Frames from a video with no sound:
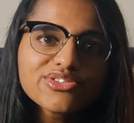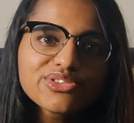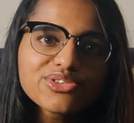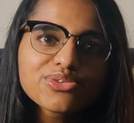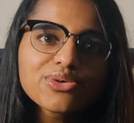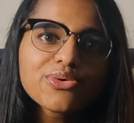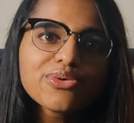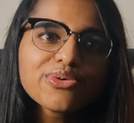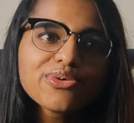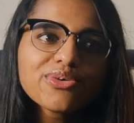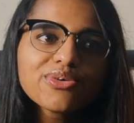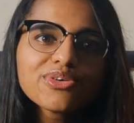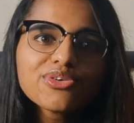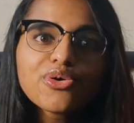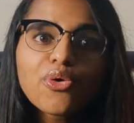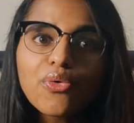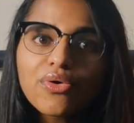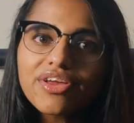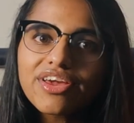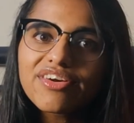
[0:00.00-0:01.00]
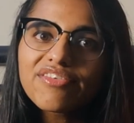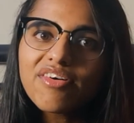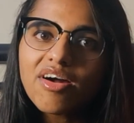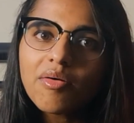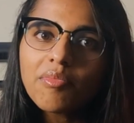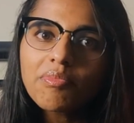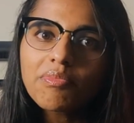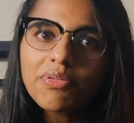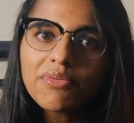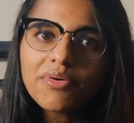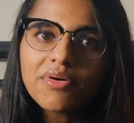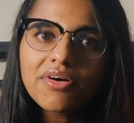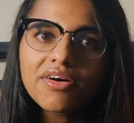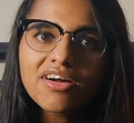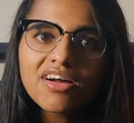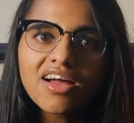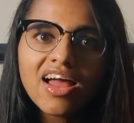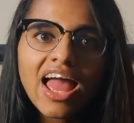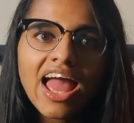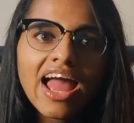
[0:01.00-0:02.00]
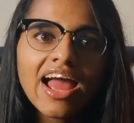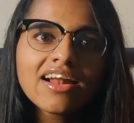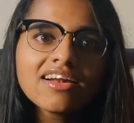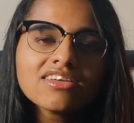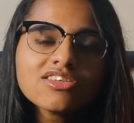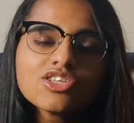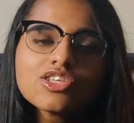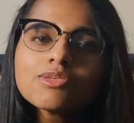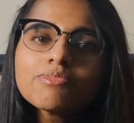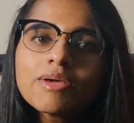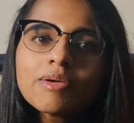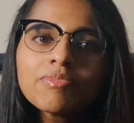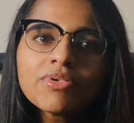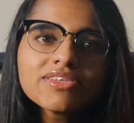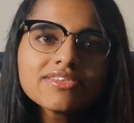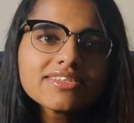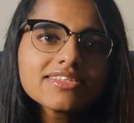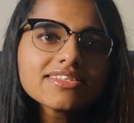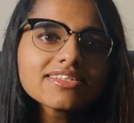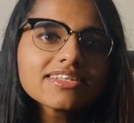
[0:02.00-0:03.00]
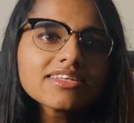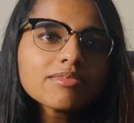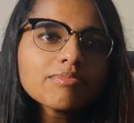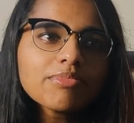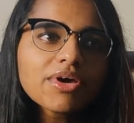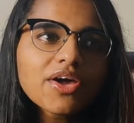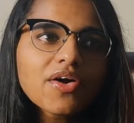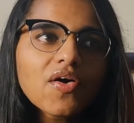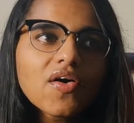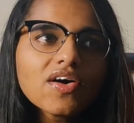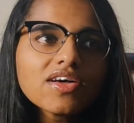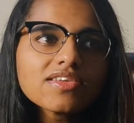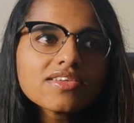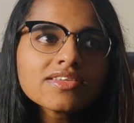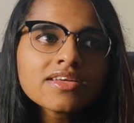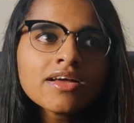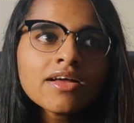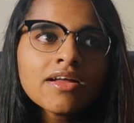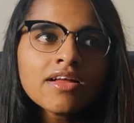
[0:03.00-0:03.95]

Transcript: So don't give up and just be persistent, because